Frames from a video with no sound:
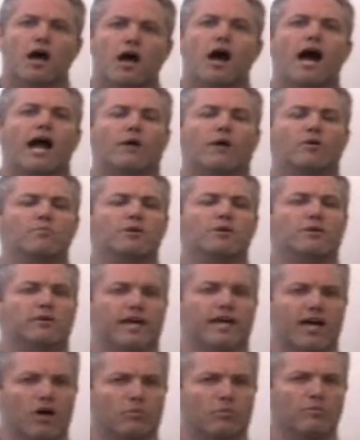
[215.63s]
I would be able
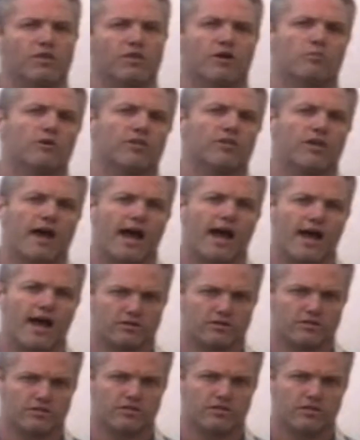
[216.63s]
to help them with the
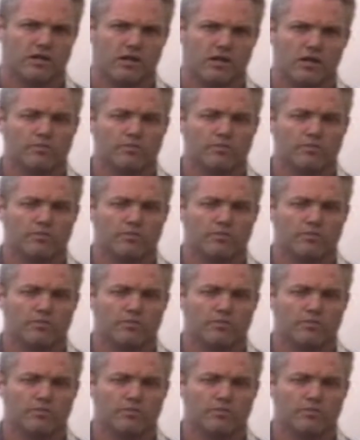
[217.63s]
house.